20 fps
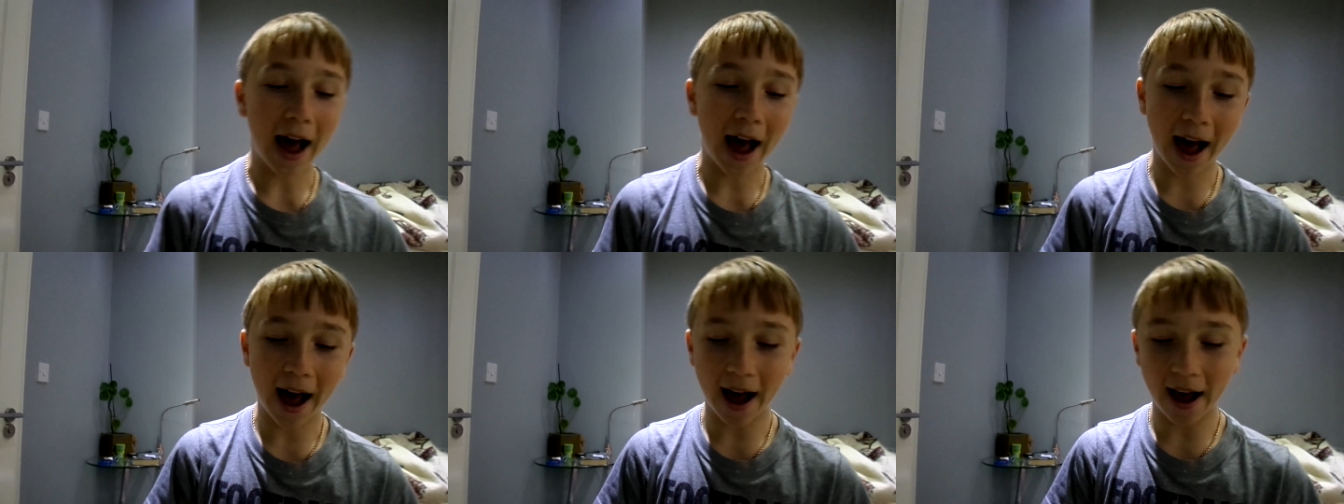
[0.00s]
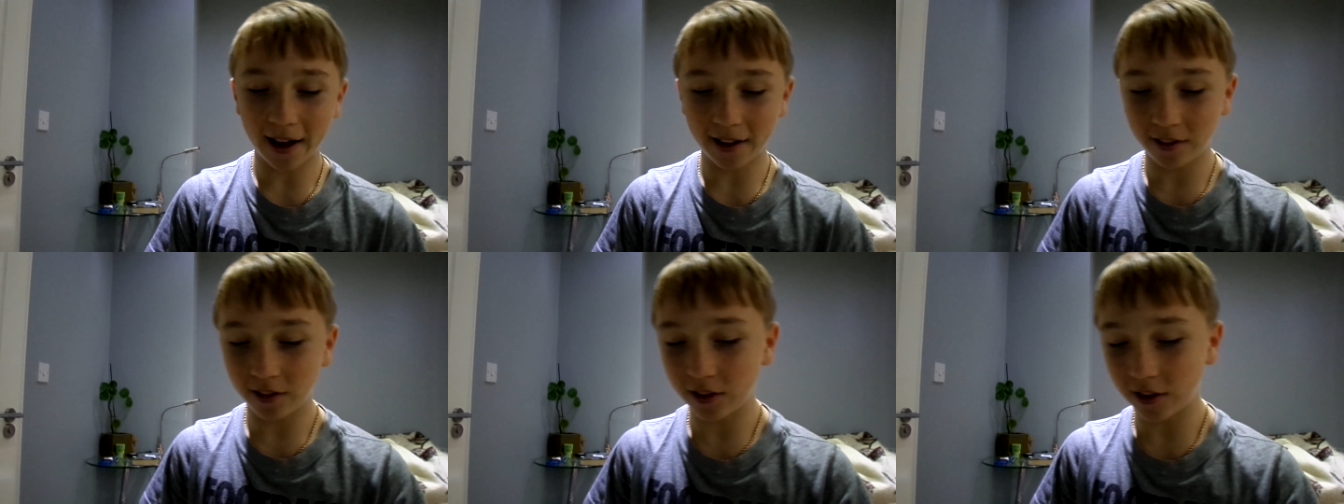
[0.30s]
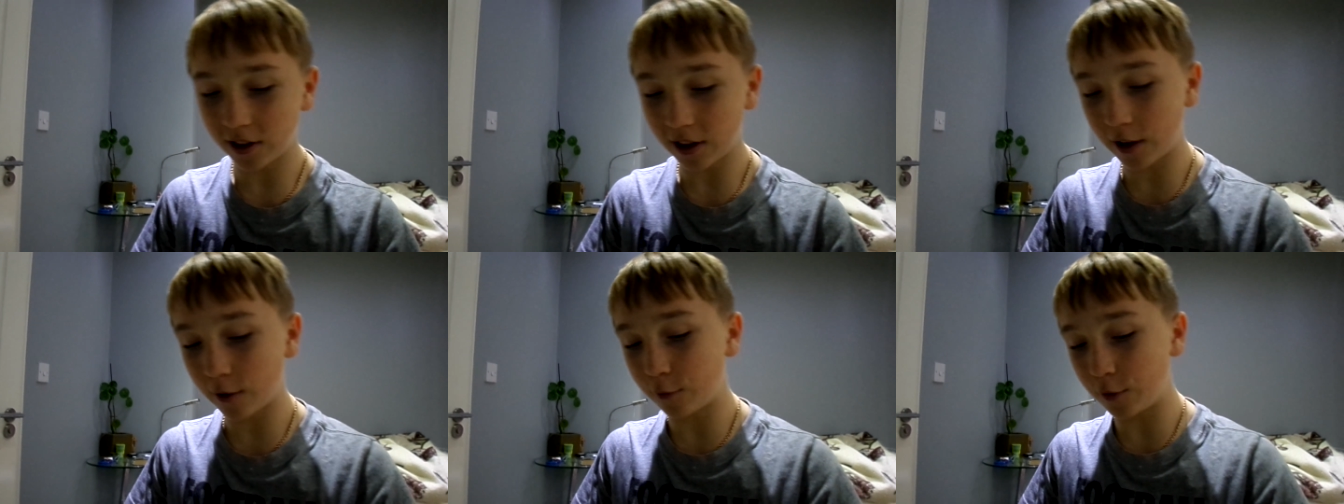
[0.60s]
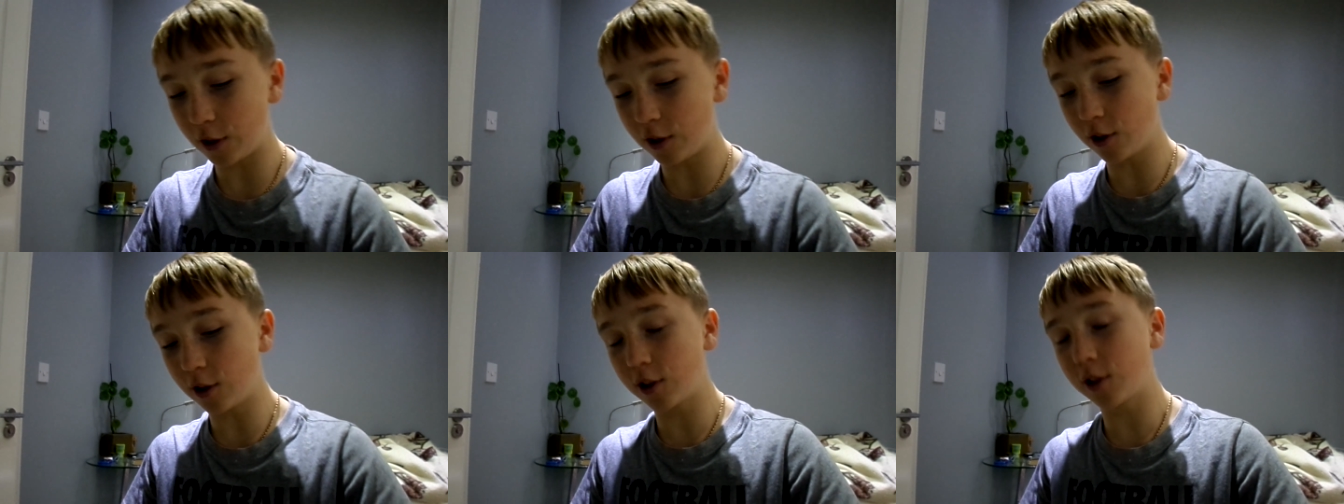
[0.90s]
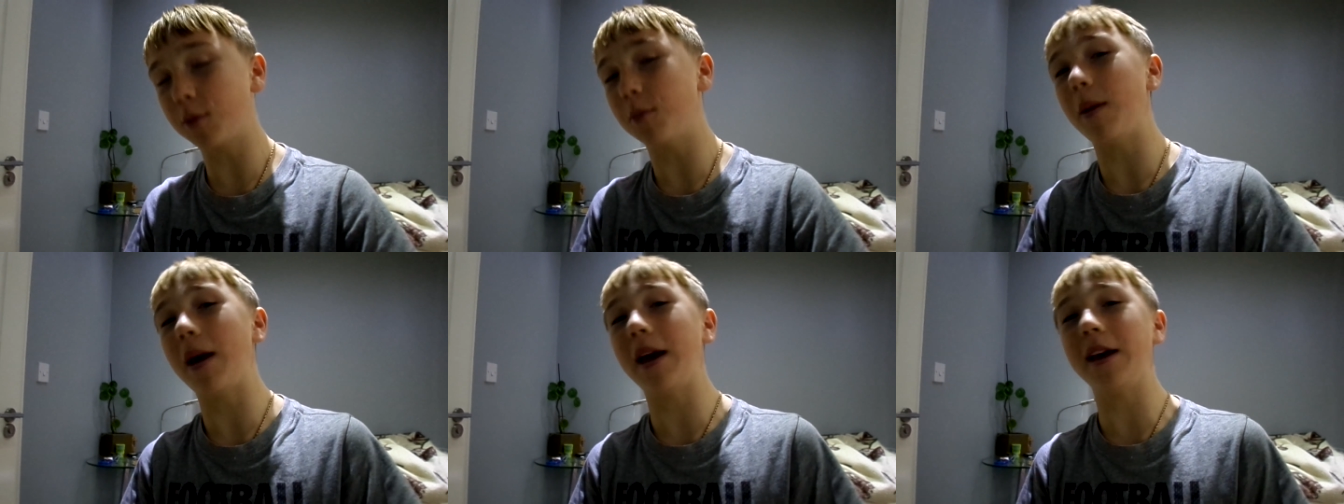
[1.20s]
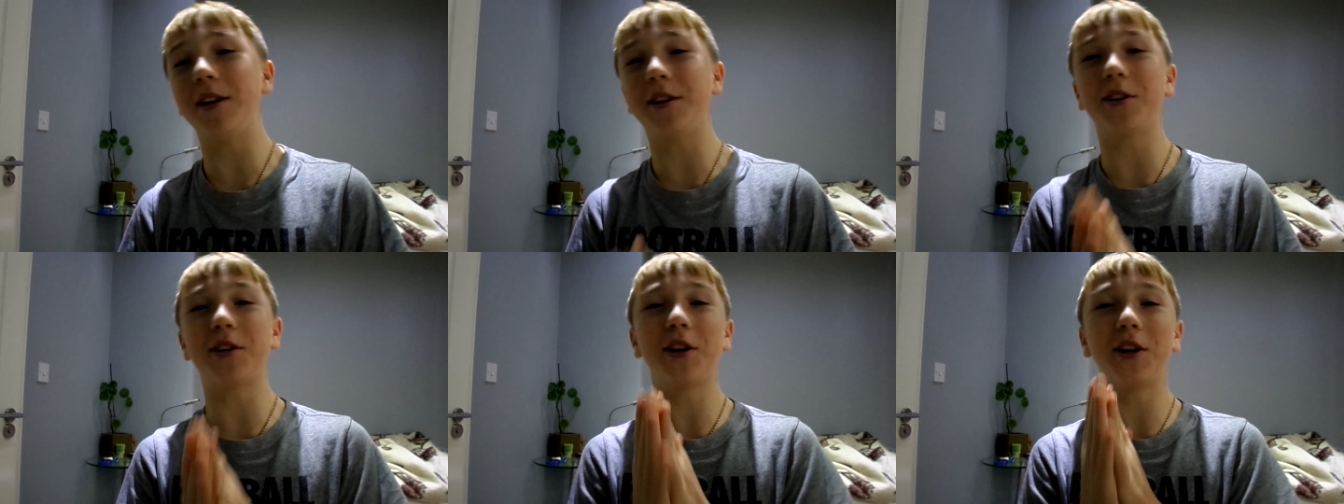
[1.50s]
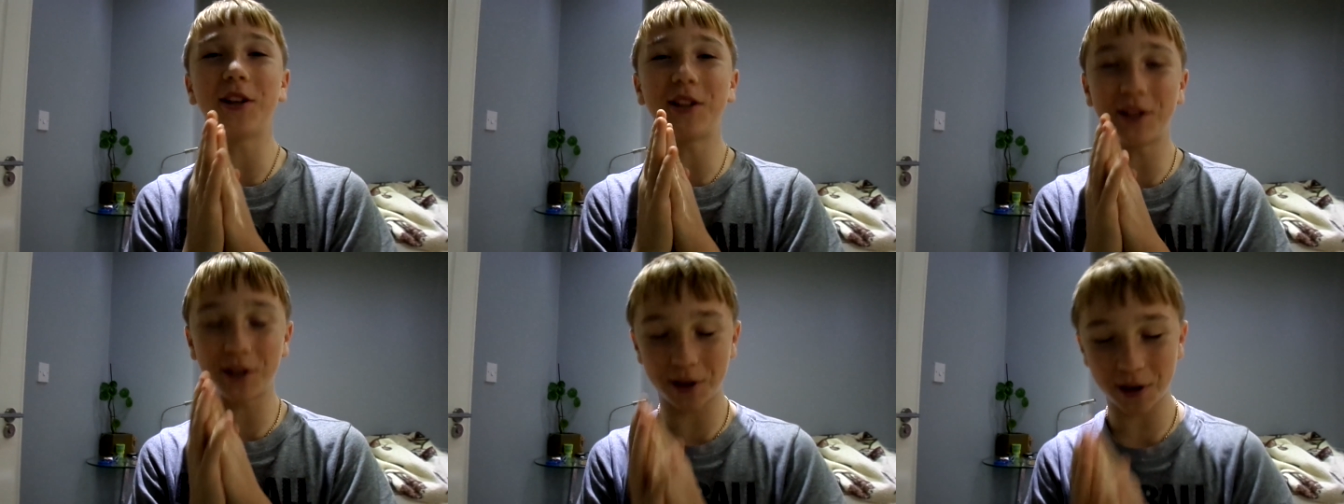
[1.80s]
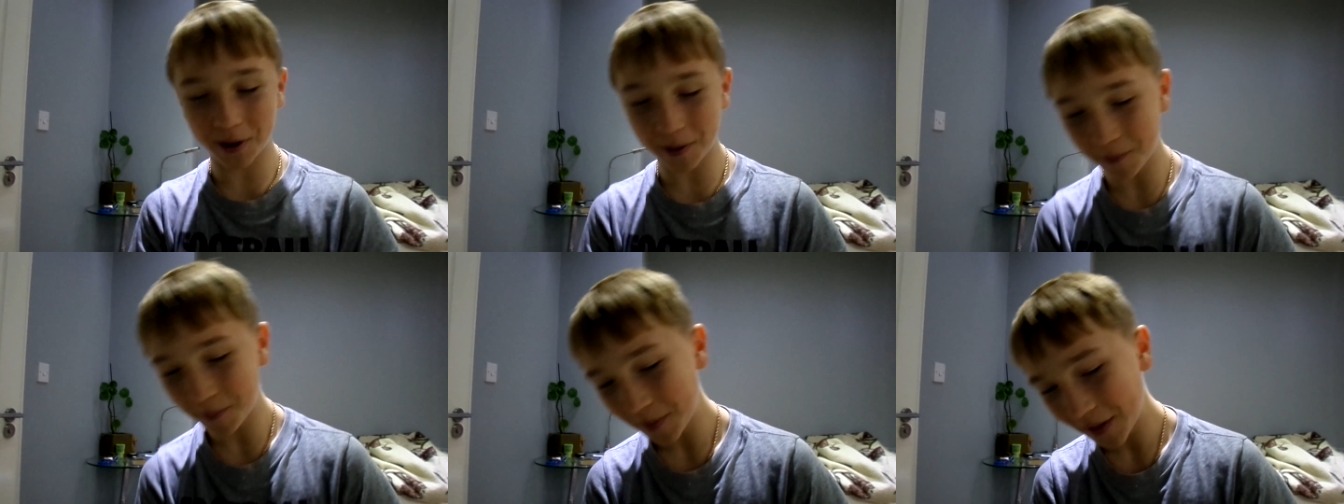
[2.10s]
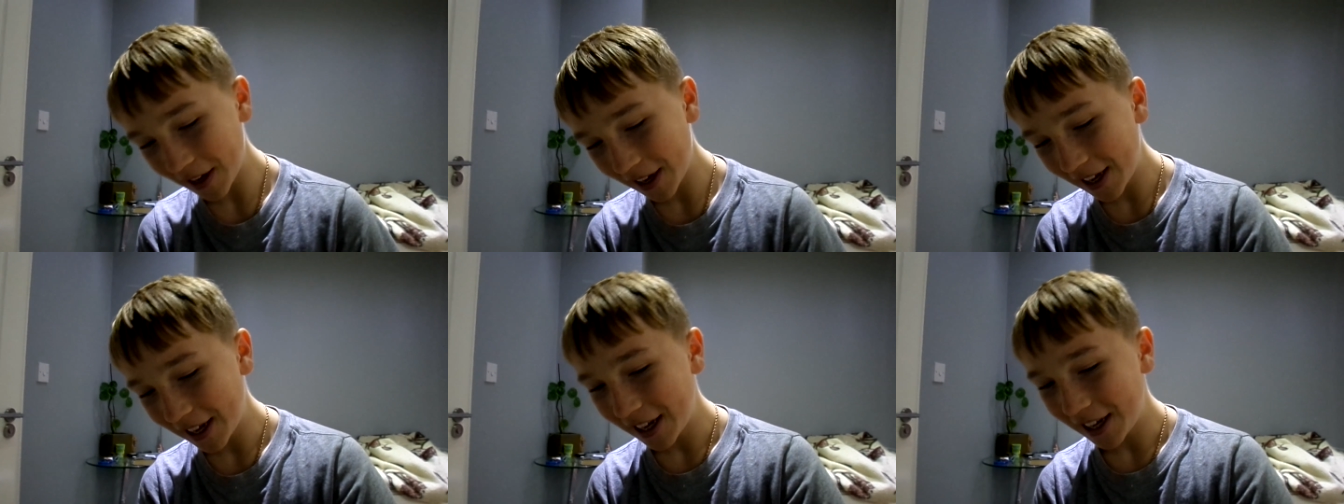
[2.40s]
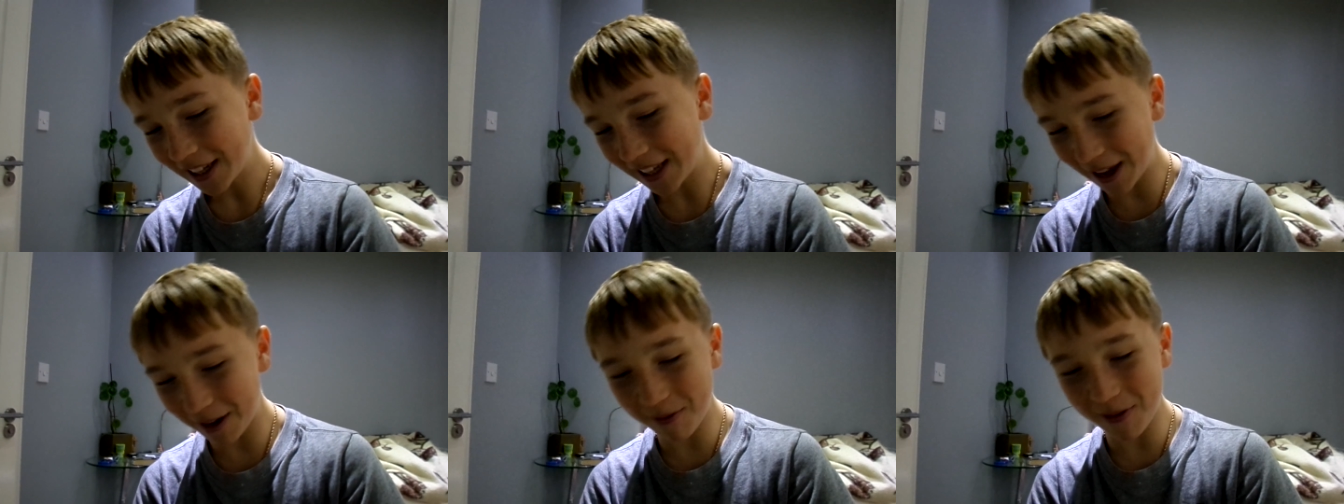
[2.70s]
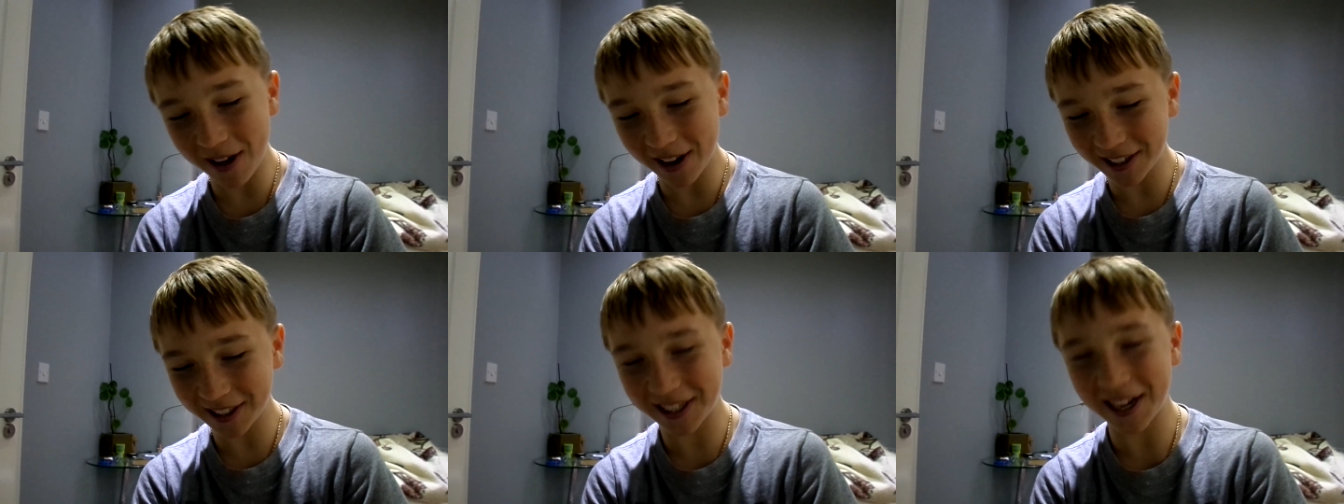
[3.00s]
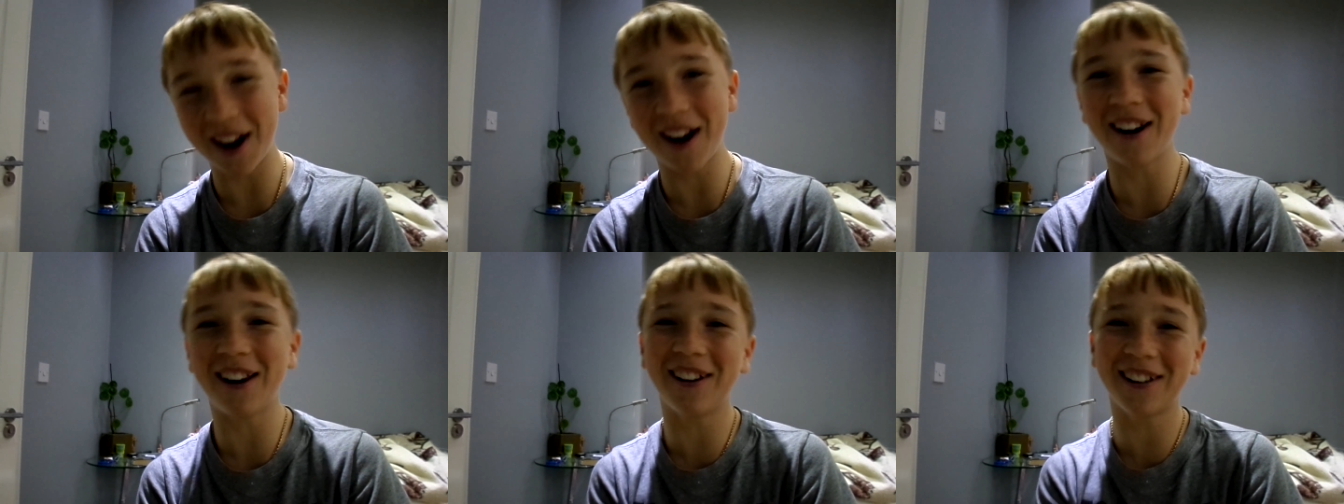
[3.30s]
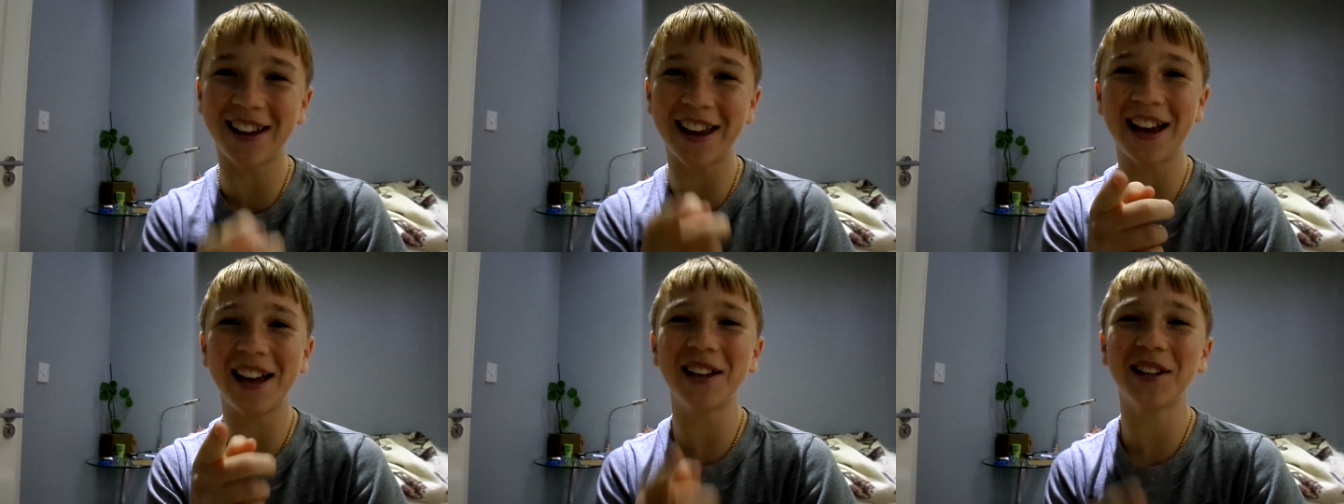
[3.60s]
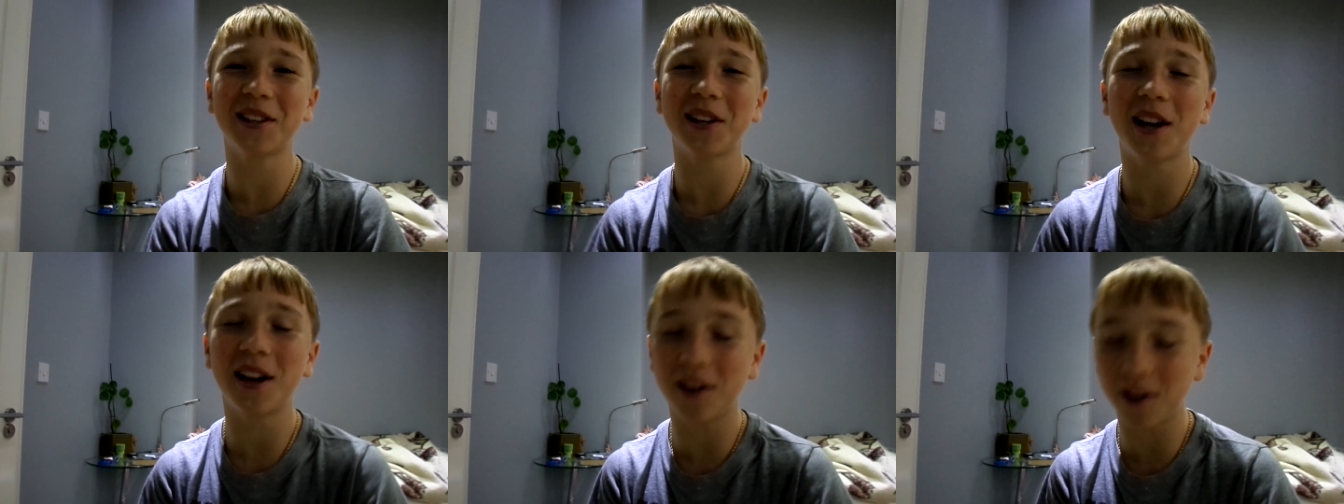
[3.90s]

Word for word: and if he does make sure to give me a shout out KSI